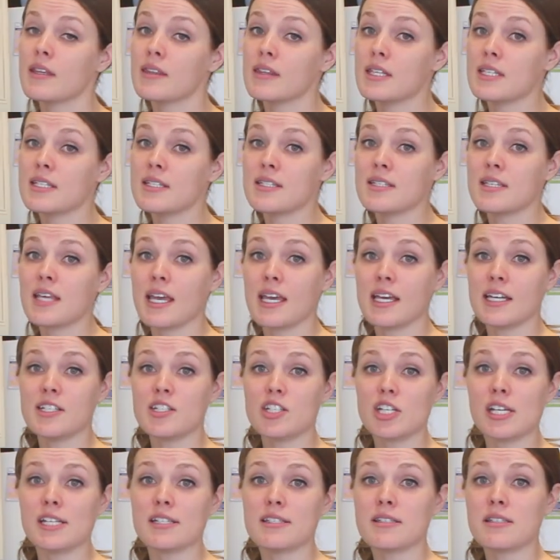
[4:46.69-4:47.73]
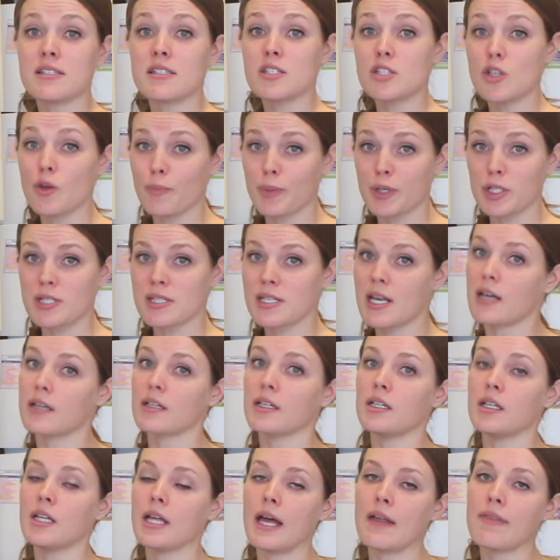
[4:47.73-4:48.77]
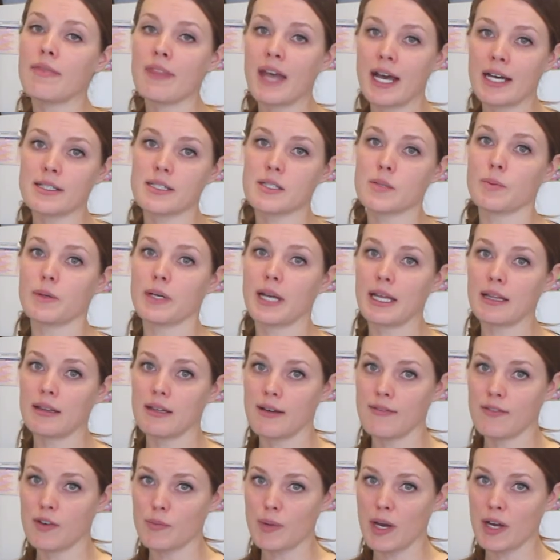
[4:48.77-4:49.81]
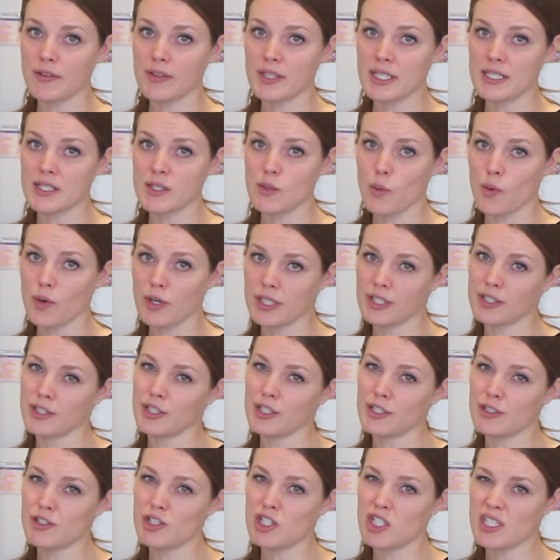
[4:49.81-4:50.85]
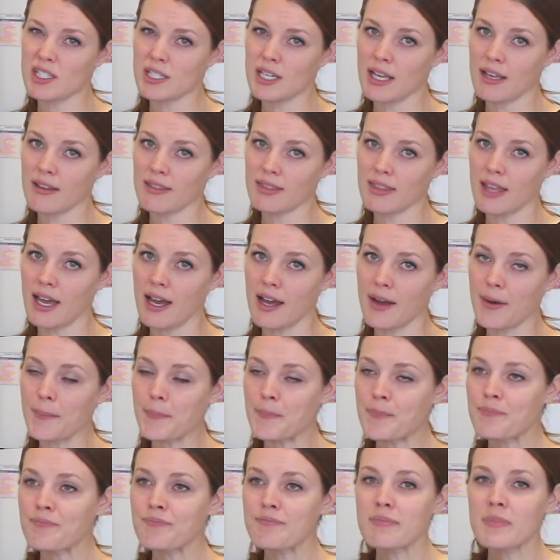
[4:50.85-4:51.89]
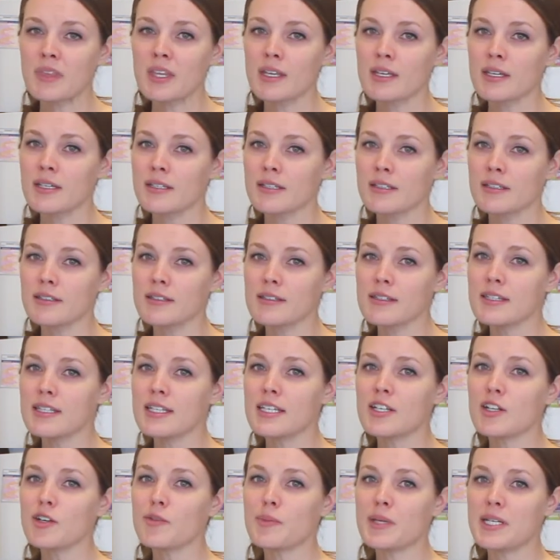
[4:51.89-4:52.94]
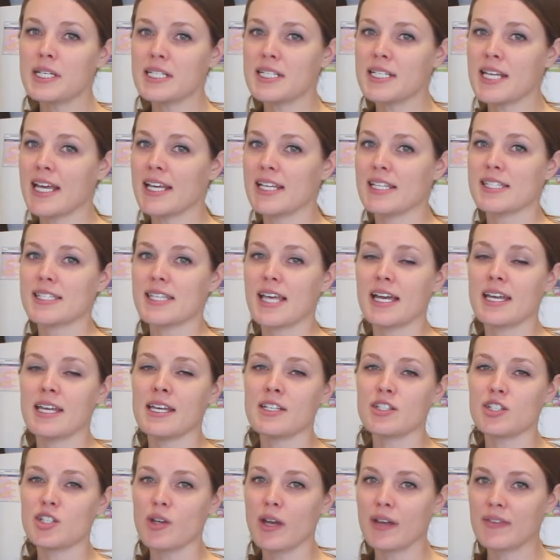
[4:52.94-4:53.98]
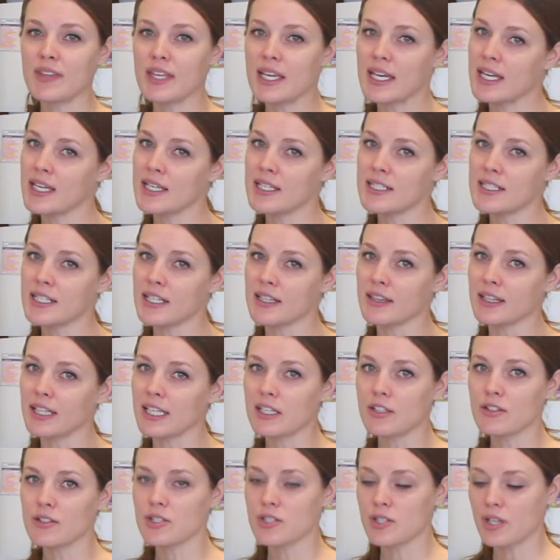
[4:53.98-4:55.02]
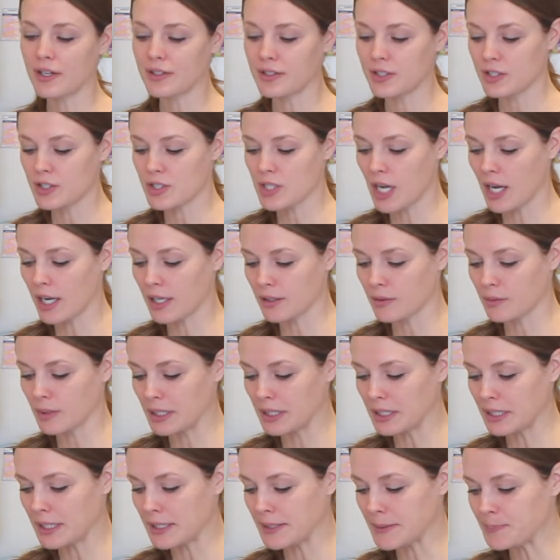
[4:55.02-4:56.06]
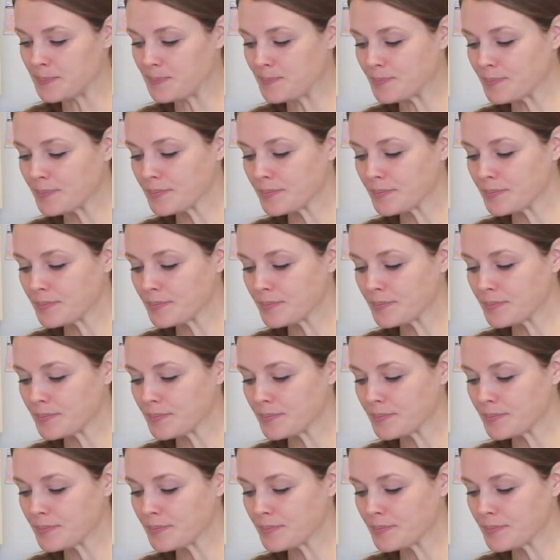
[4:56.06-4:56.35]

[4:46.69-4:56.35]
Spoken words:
The sage is super subtle, and that's what I love about this oil. You just get that little bit of taste that hits you at the end and lingers on your tongue with it.